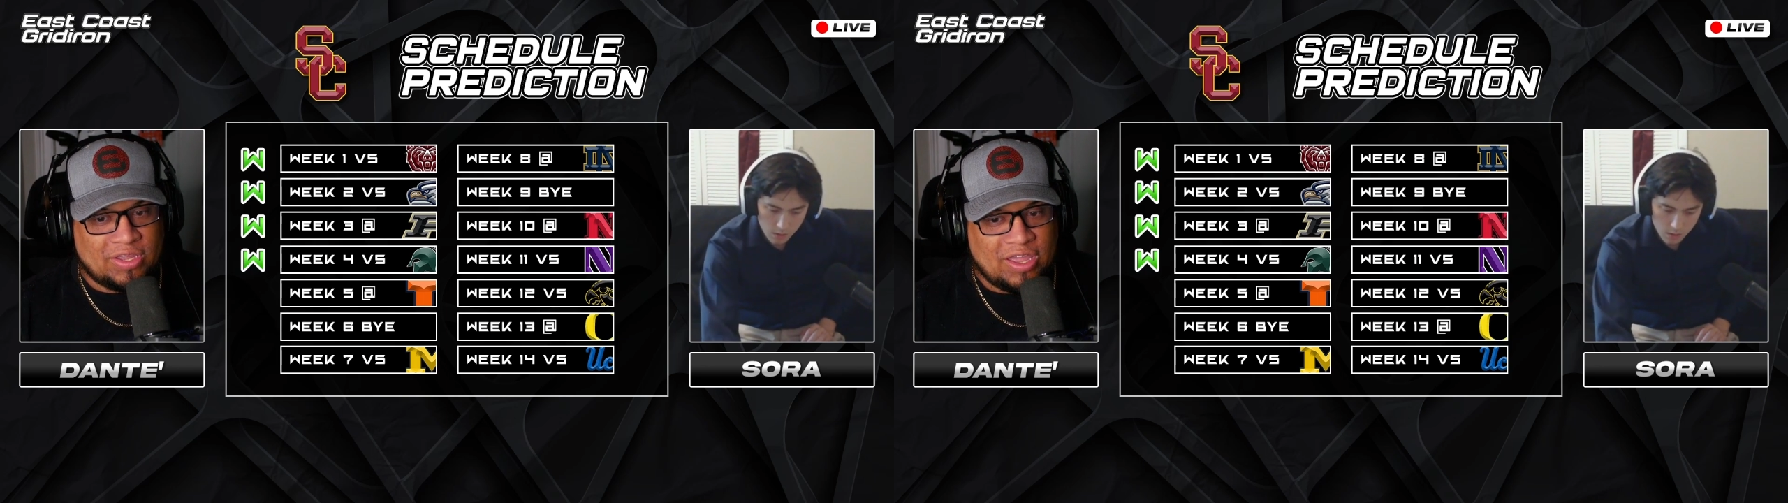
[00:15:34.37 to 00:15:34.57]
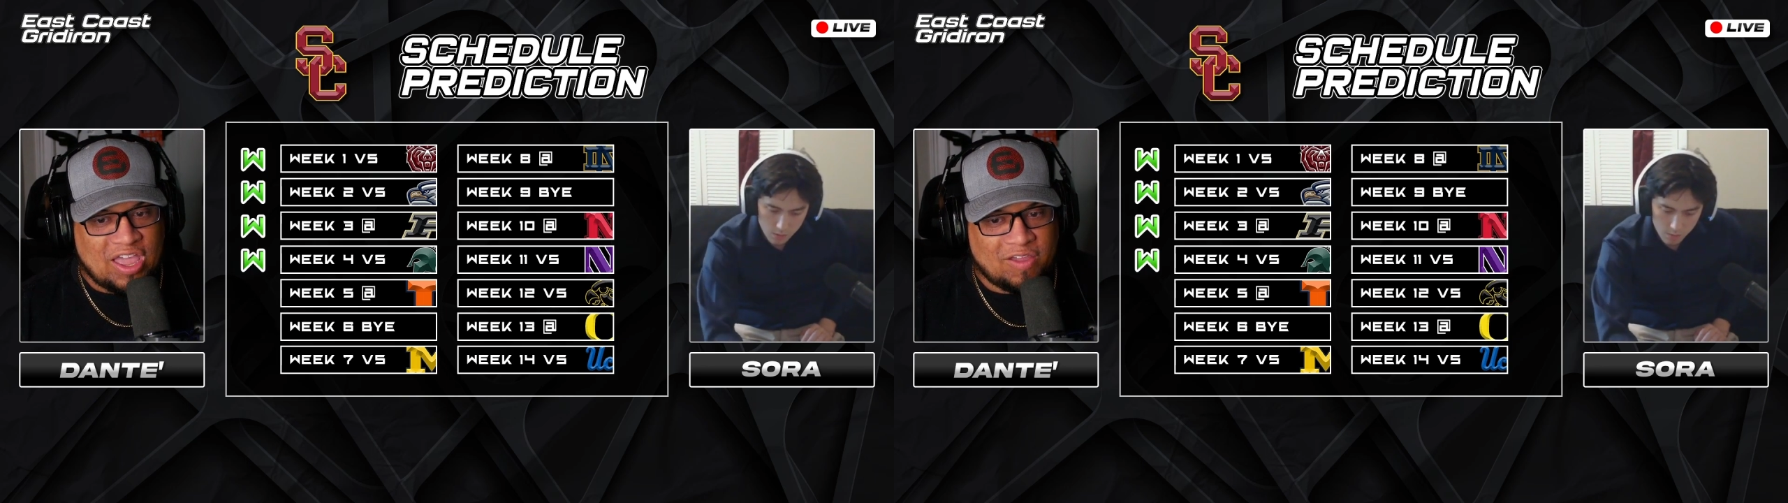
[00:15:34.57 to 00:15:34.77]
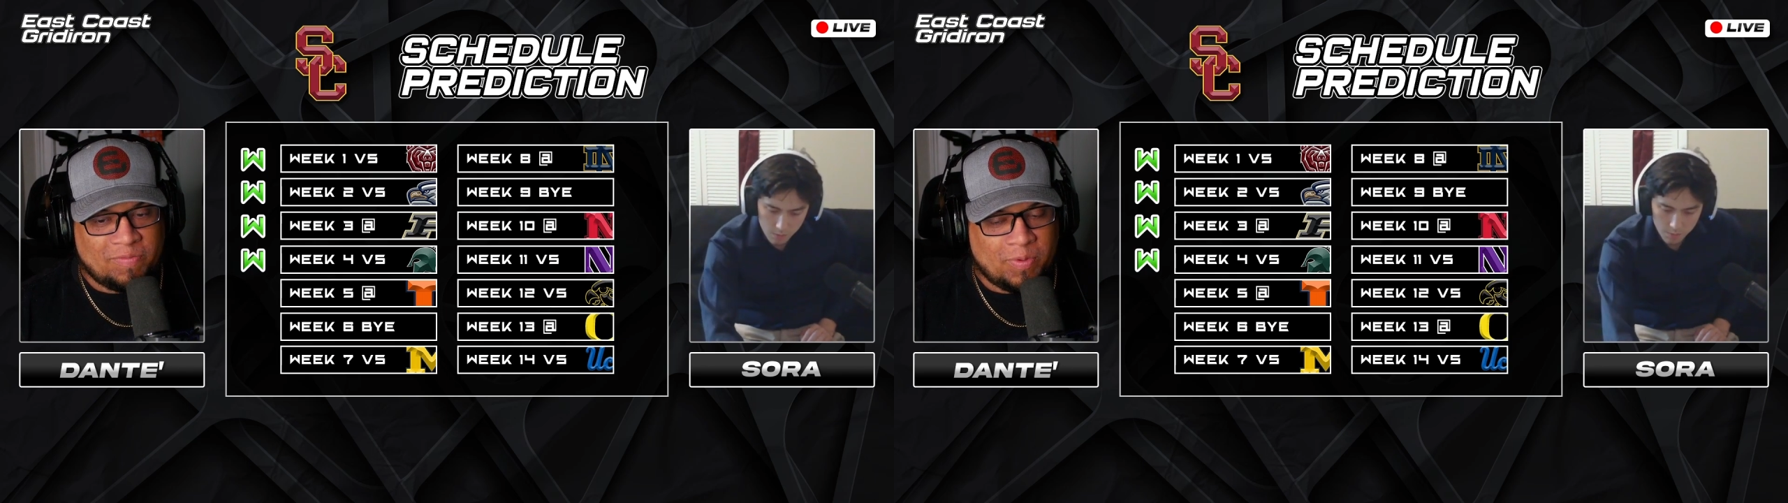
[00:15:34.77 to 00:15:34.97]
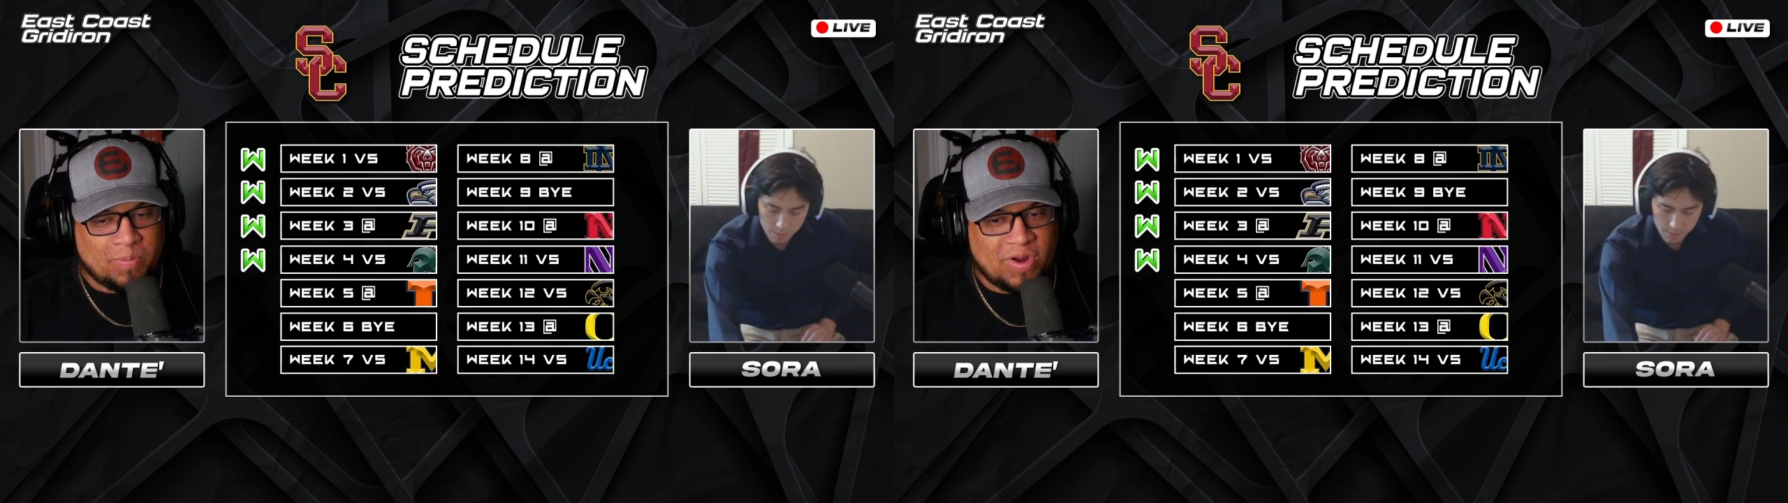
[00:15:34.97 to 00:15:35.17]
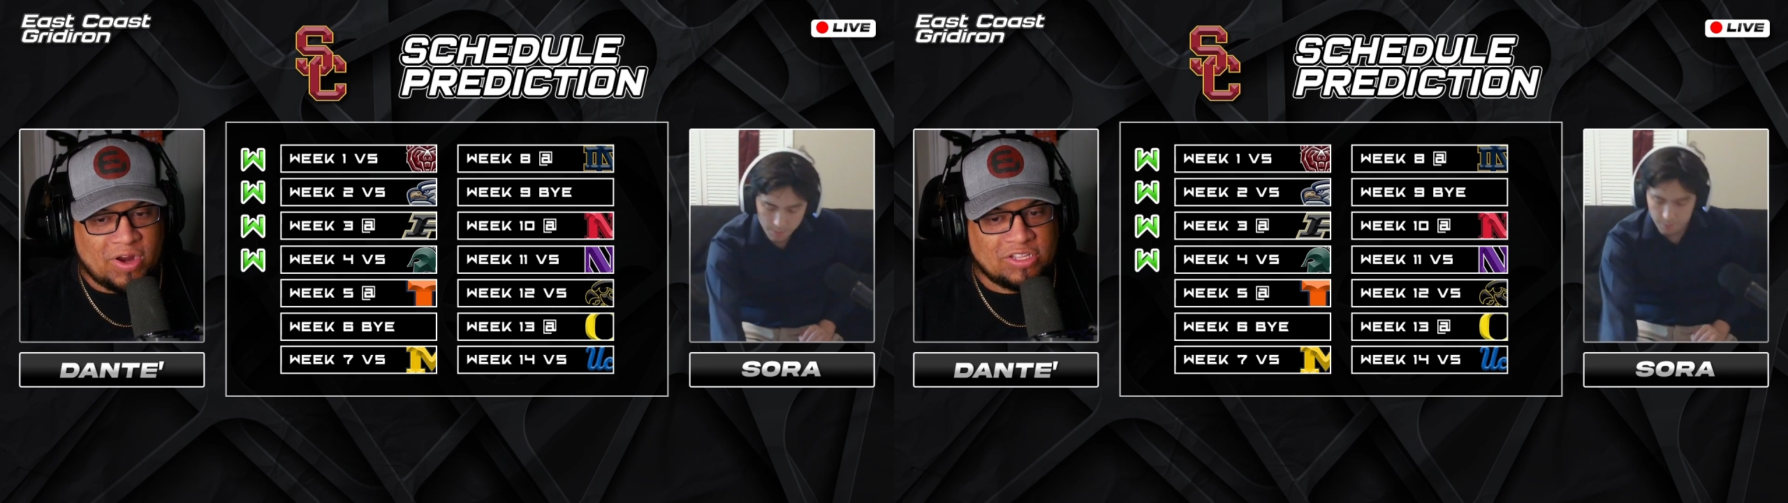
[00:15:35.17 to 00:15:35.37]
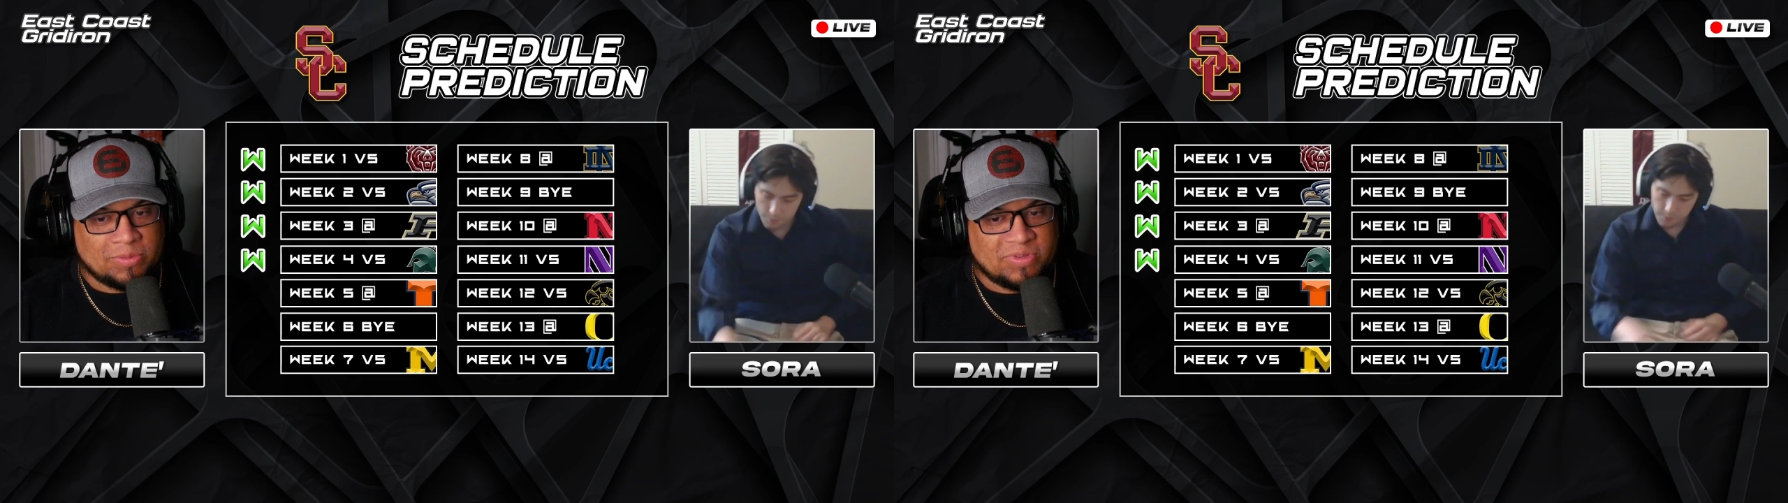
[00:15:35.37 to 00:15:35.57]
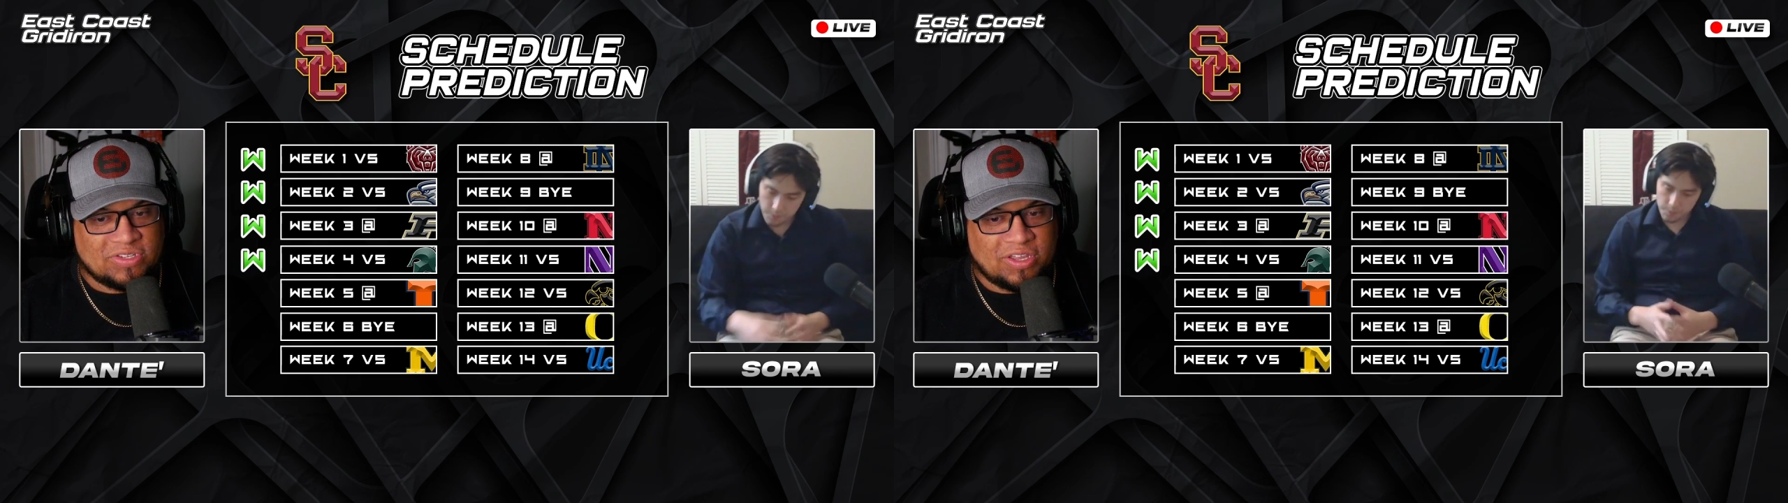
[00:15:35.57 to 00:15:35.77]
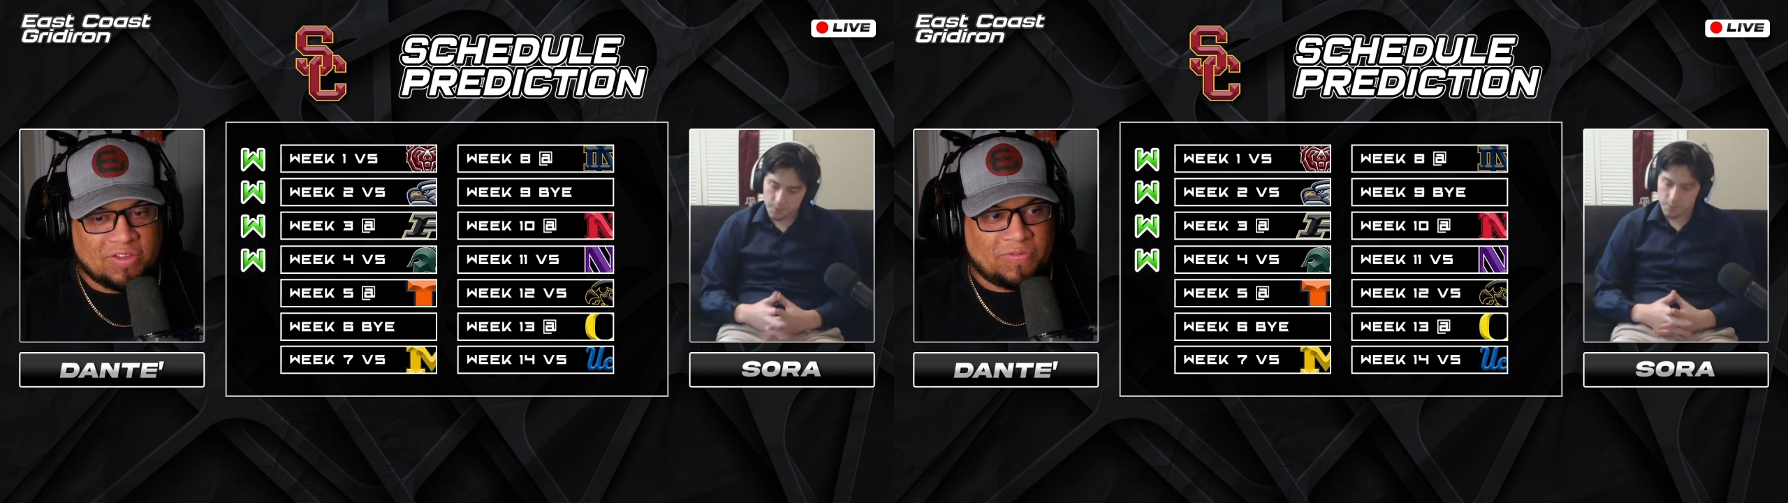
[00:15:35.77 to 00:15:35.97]
have prepared
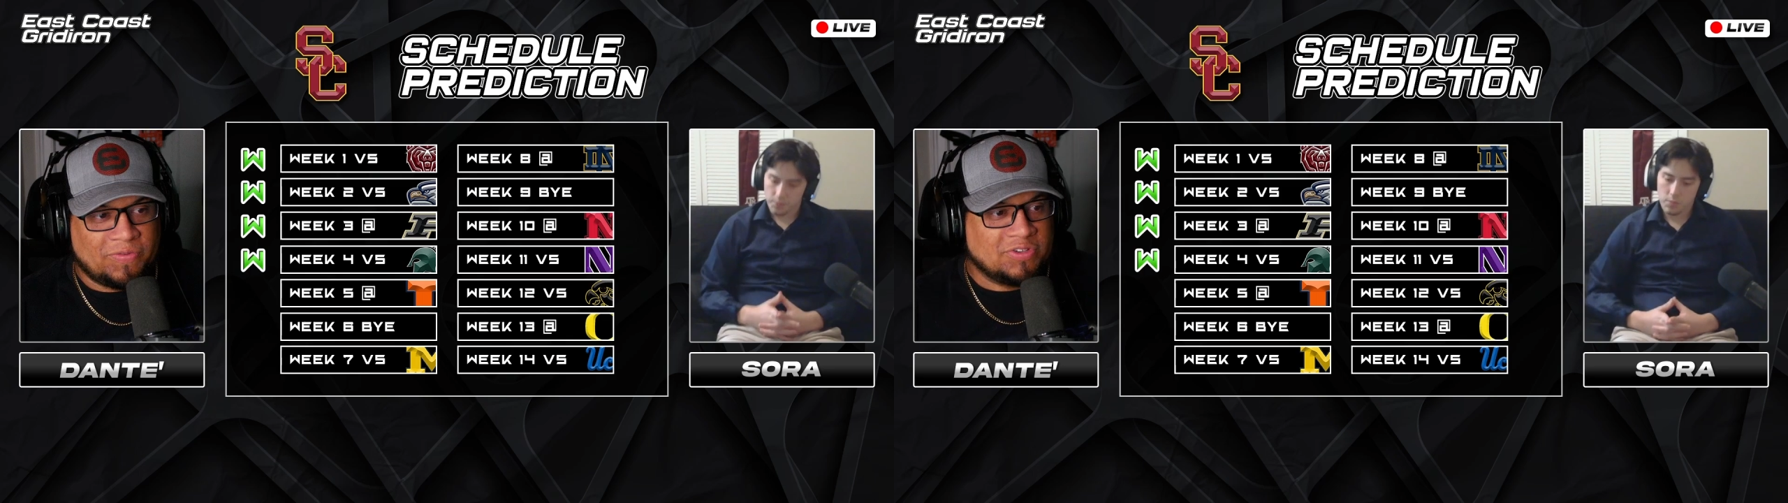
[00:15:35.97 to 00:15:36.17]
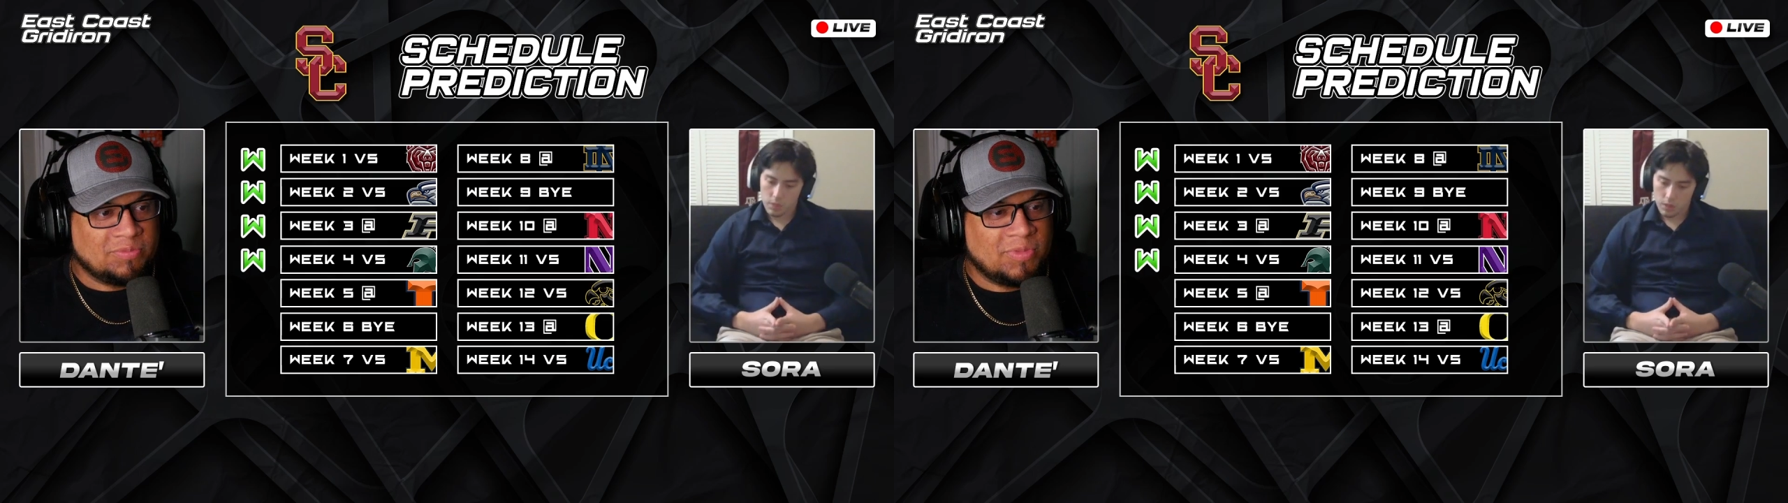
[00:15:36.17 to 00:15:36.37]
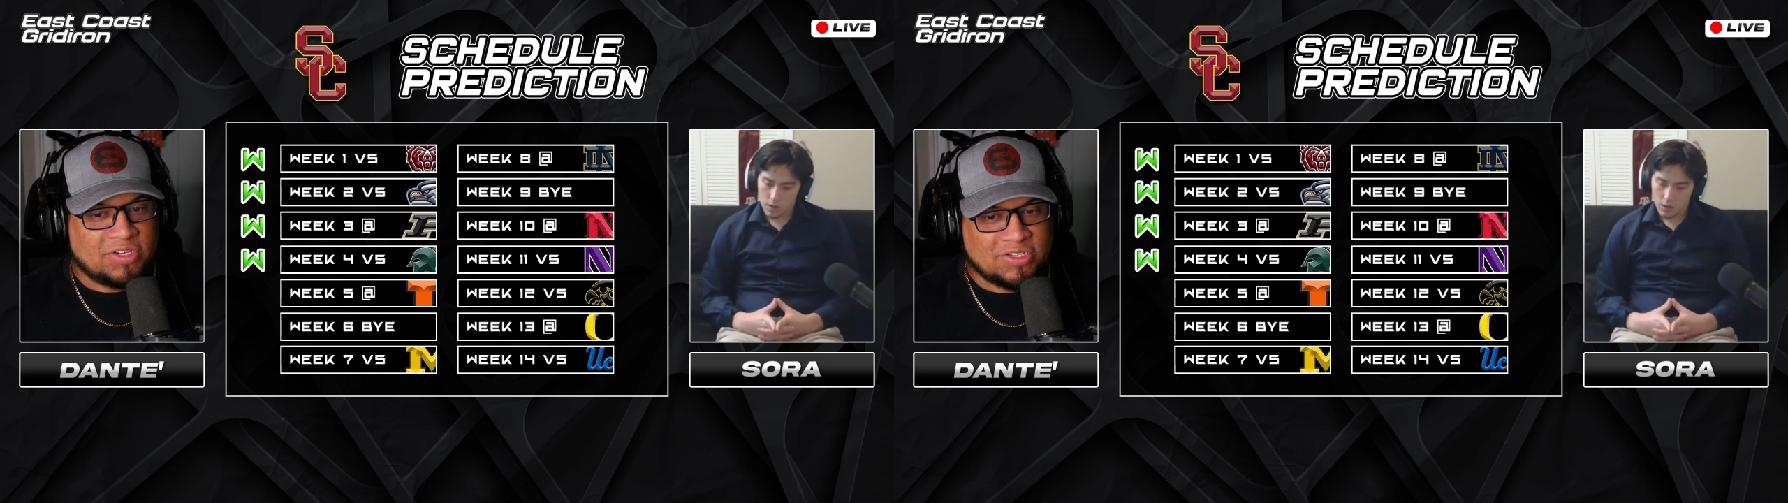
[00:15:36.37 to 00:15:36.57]
themselves for as much as